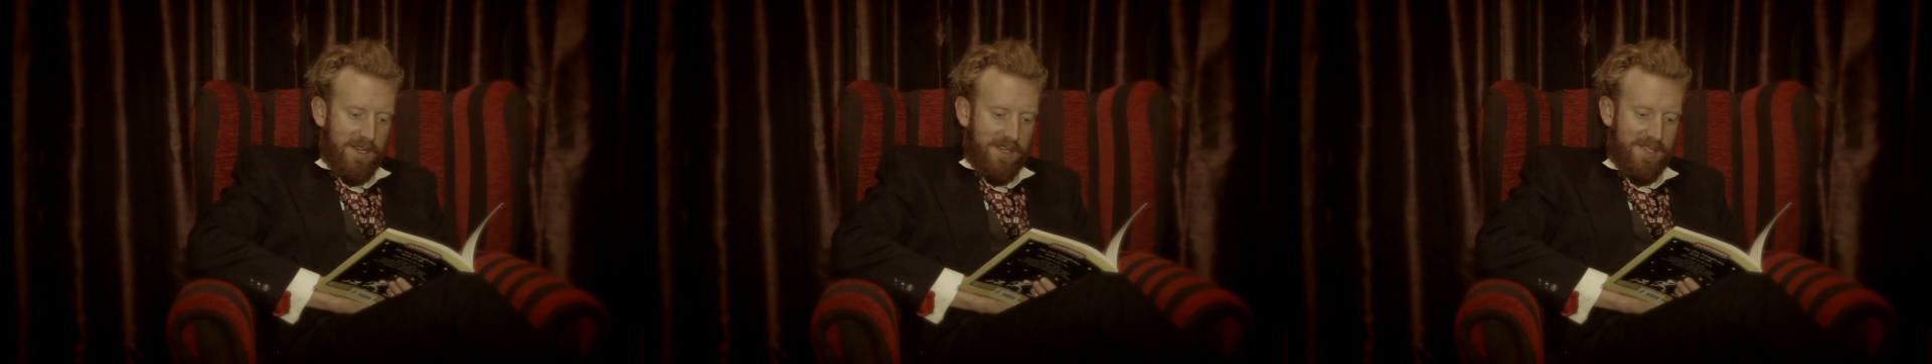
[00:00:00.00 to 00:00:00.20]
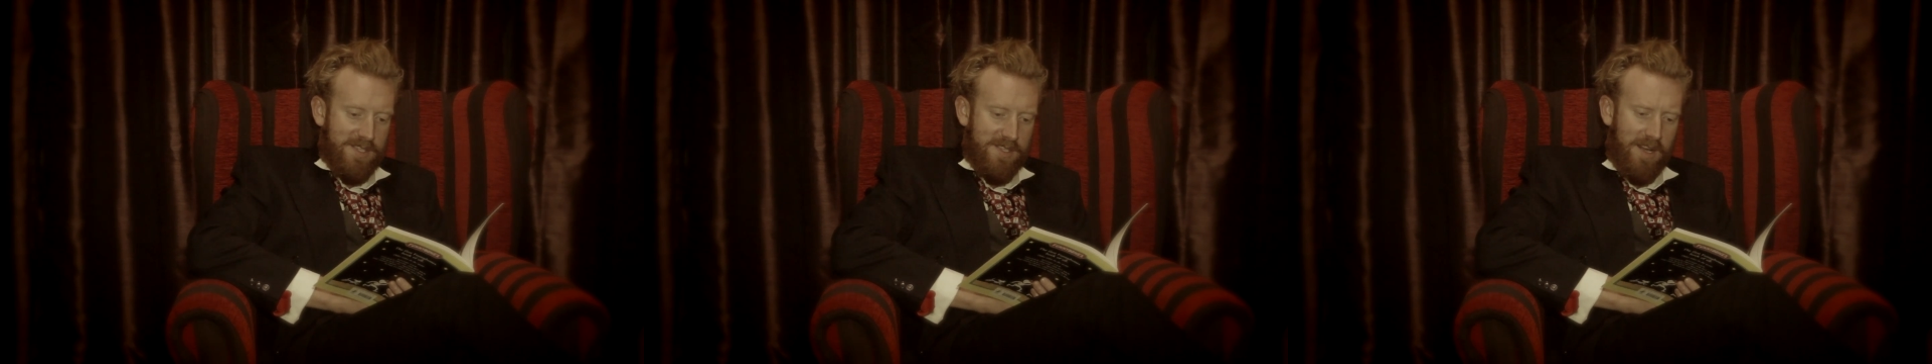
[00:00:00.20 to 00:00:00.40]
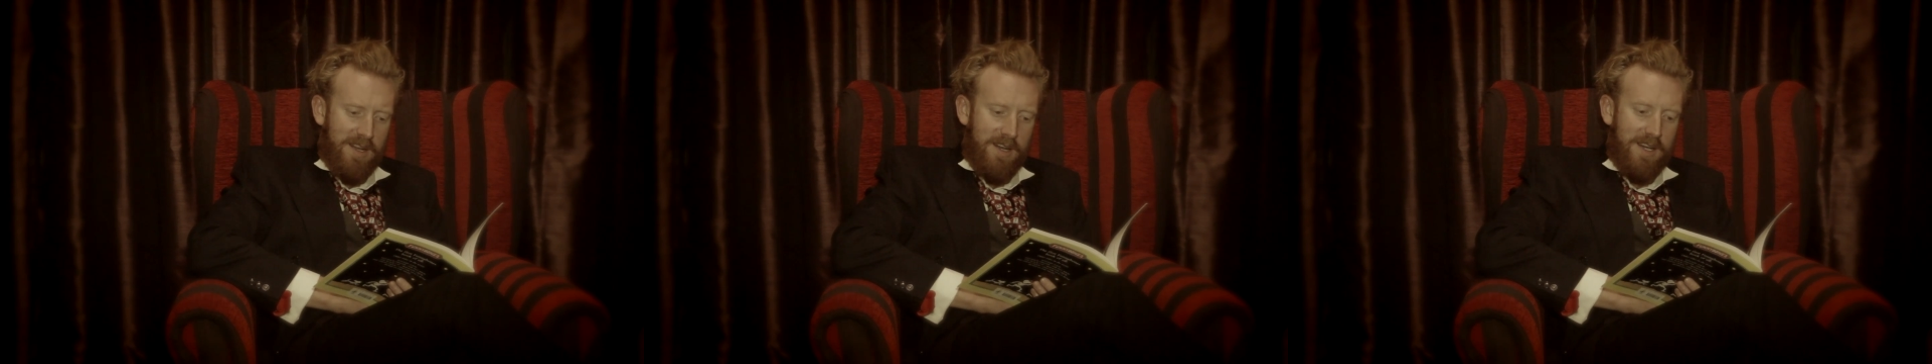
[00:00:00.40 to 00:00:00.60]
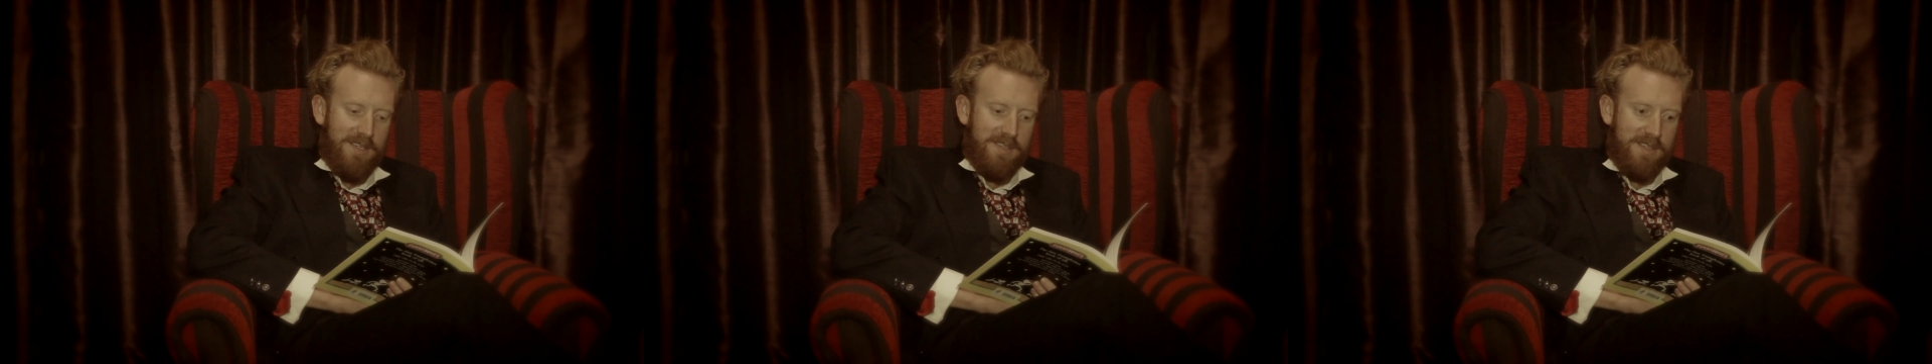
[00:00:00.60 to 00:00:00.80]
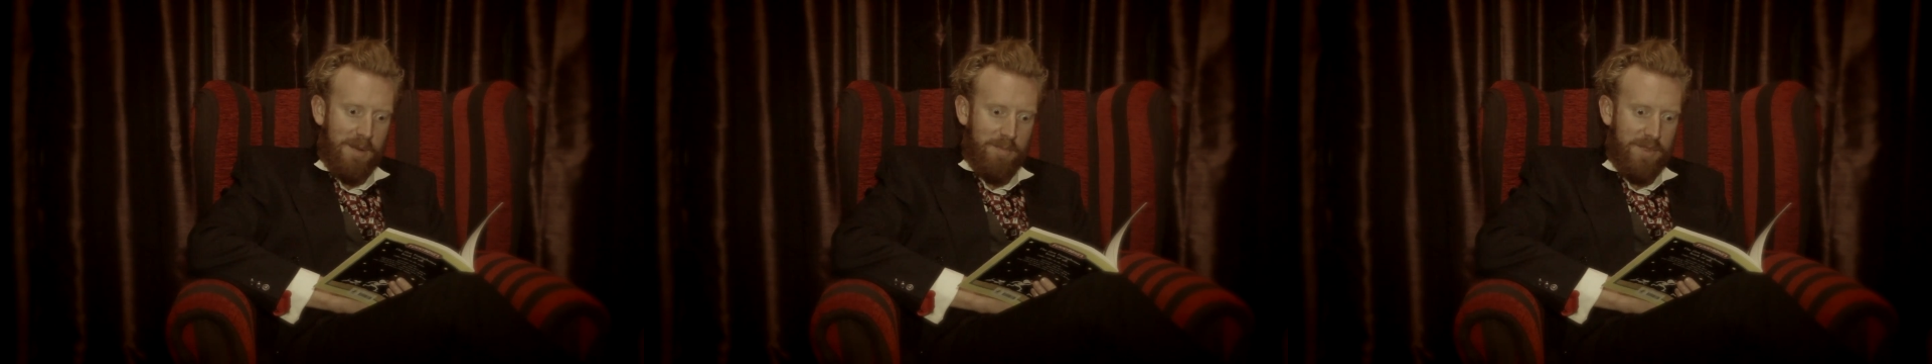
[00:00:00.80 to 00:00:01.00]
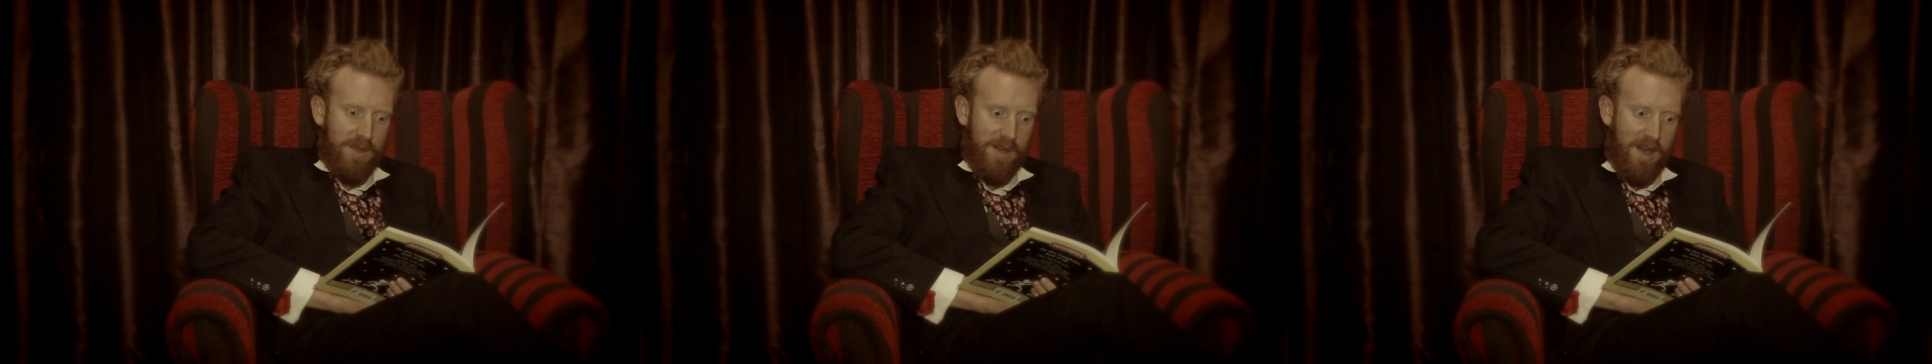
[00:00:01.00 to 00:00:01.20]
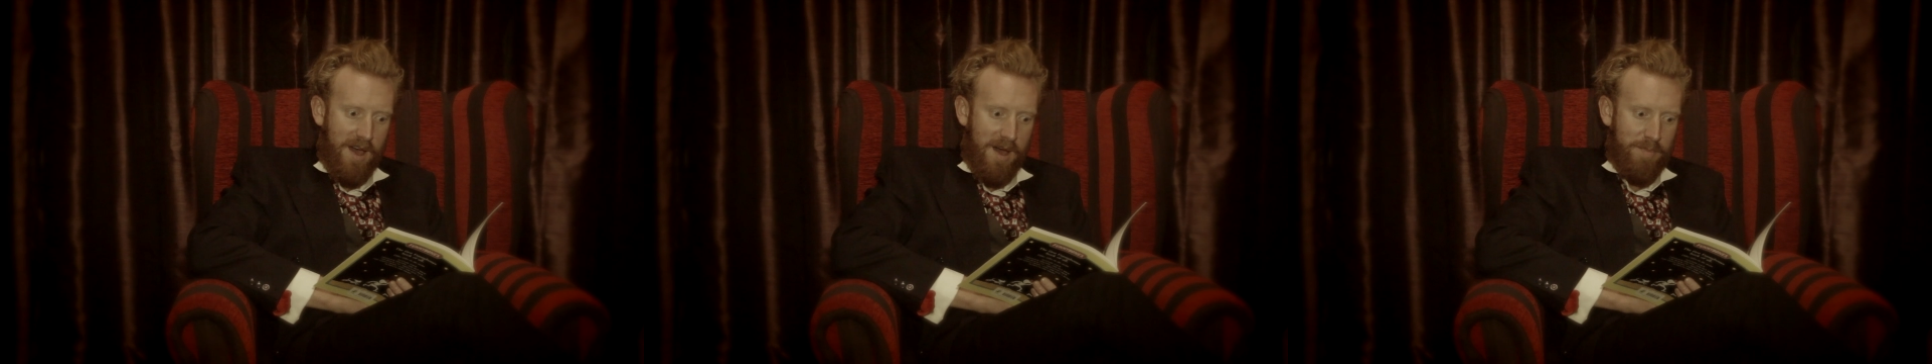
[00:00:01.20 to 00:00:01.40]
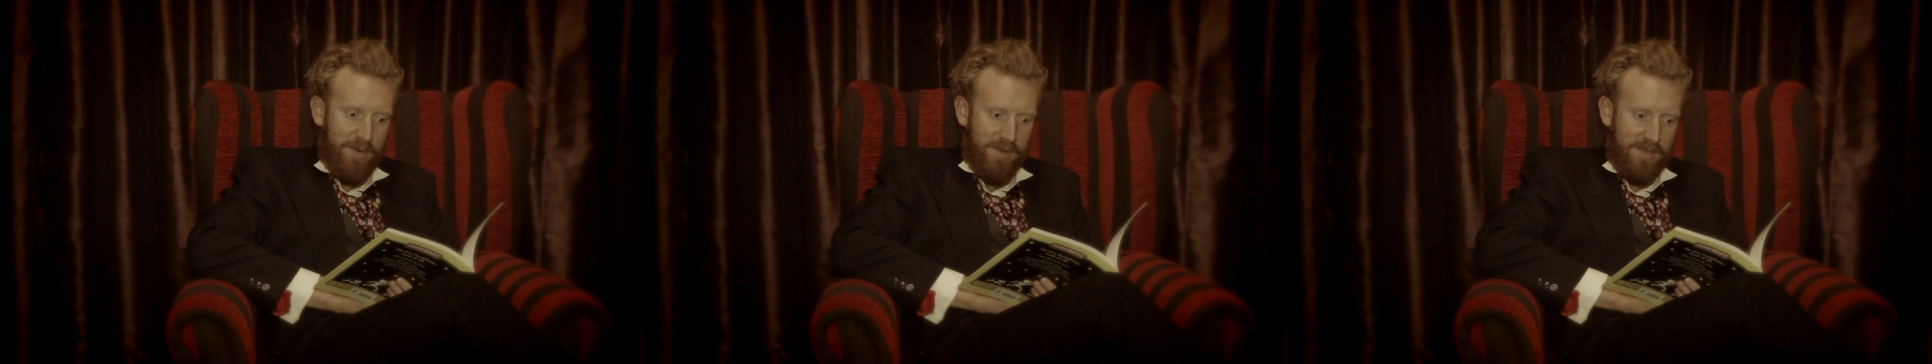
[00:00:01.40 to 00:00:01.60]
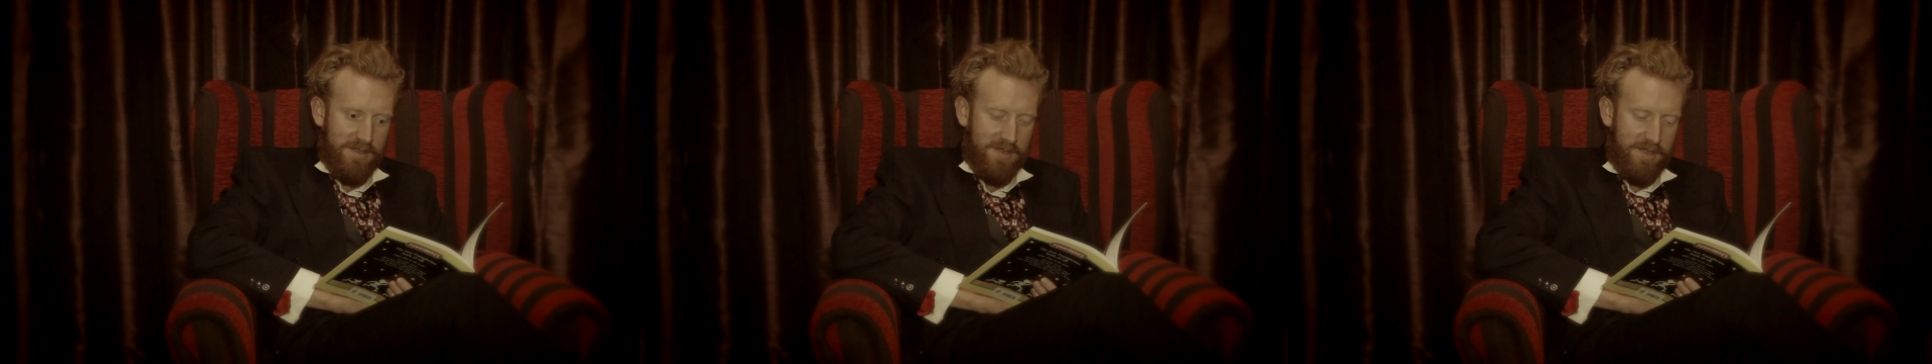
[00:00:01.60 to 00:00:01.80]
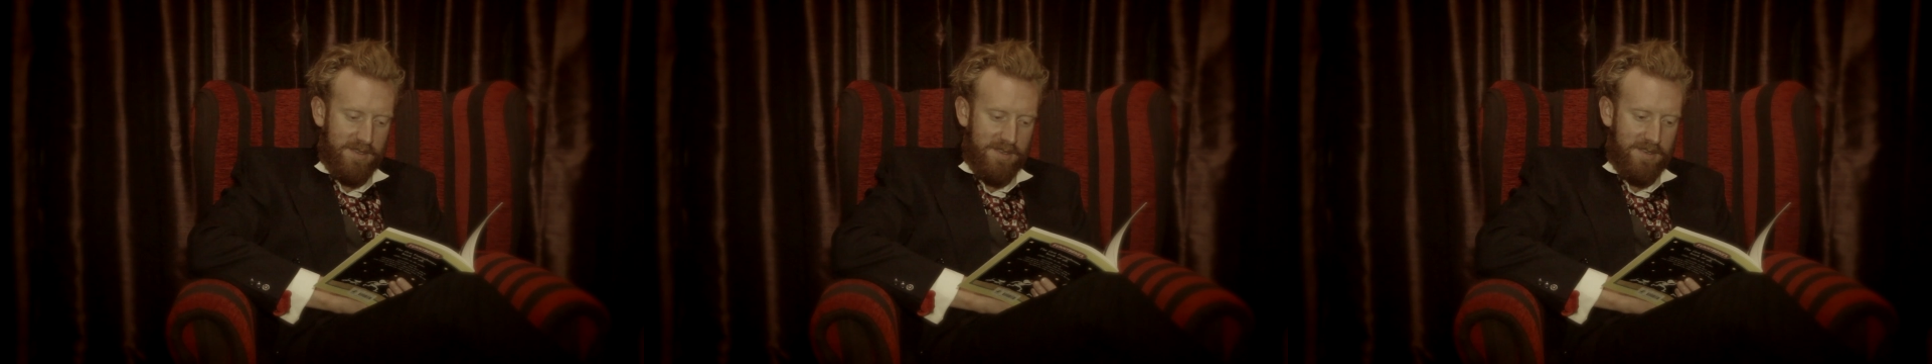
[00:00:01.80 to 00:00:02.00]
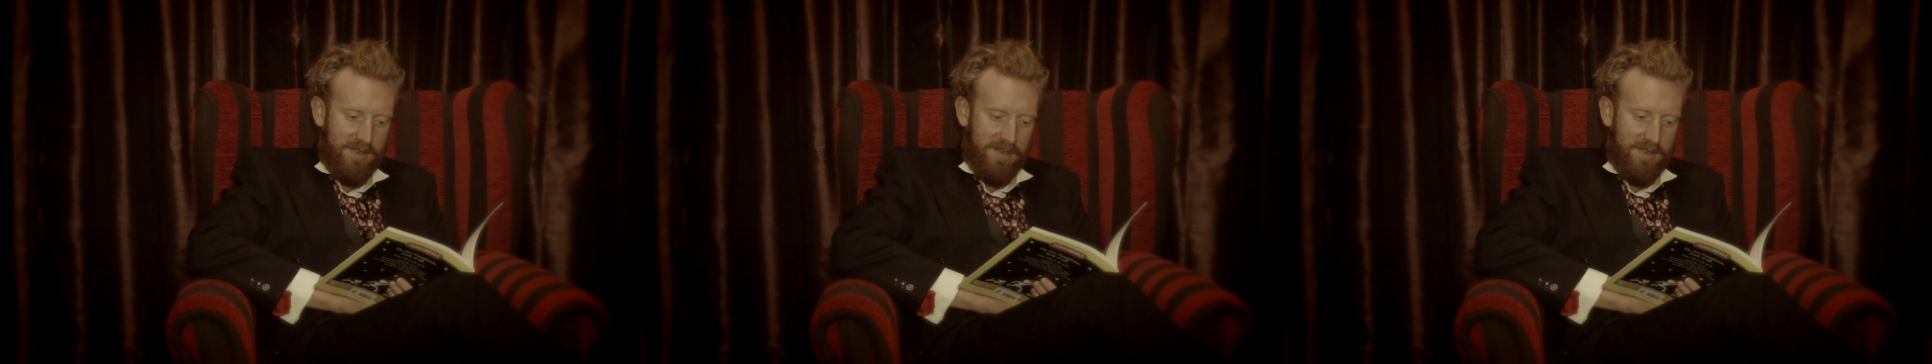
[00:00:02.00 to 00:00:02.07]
Suddenly something happened.